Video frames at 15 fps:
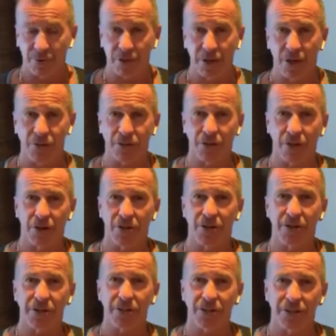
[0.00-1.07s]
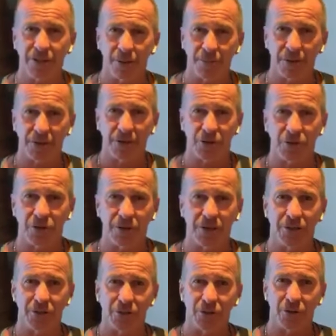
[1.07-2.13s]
of videos ago, this is something that you need to